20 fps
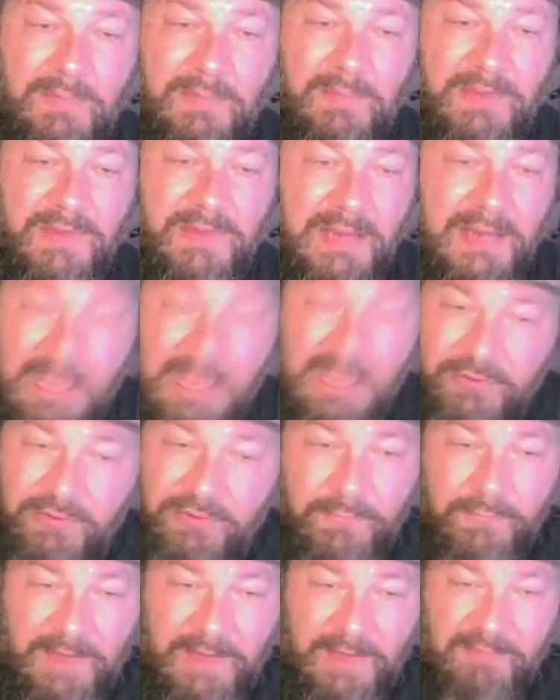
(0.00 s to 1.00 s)
They got you
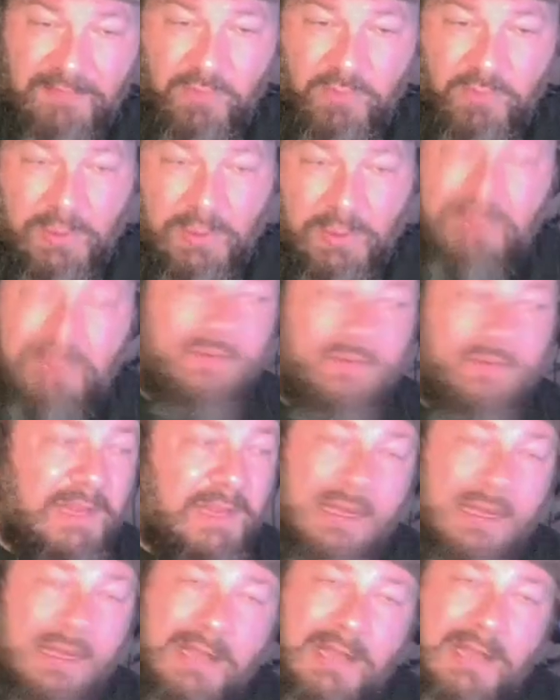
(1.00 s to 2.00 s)
5 points. They
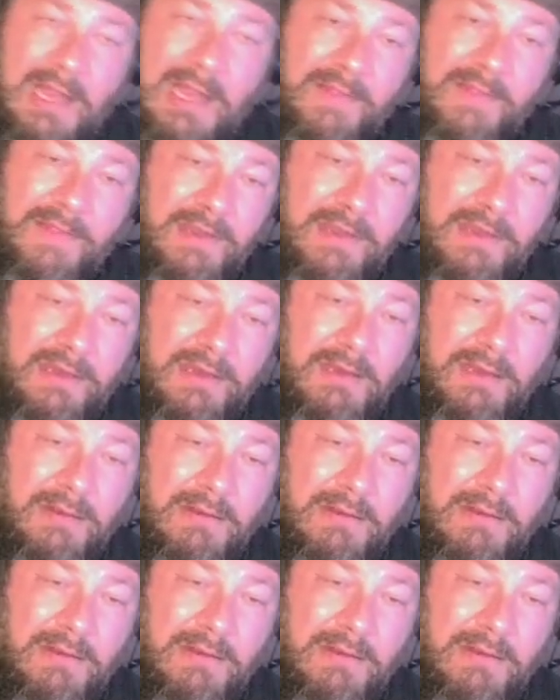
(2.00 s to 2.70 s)
can die. They did,